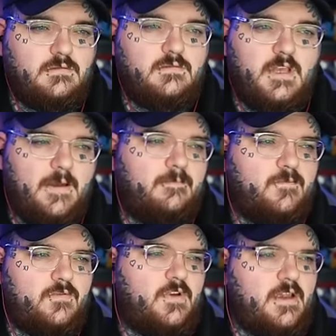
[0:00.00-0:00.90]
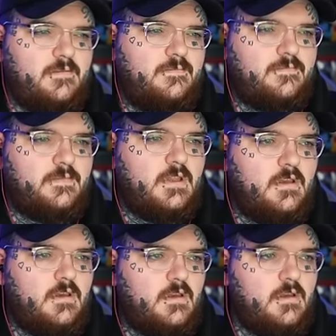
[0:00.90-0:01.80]
Yeah, we're fine.
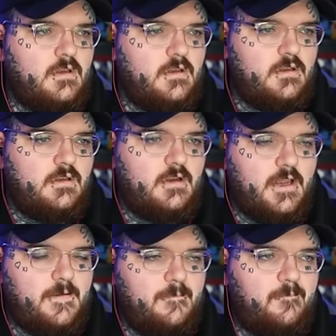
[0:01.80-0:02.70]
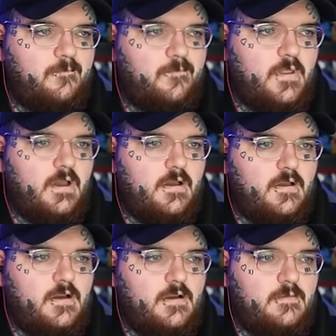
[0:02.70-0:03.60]
Okay.
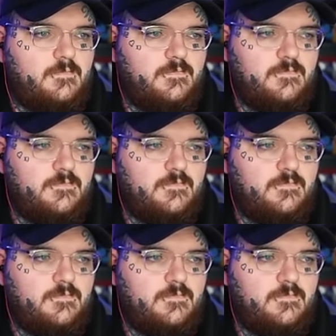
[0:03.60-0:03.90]
Um.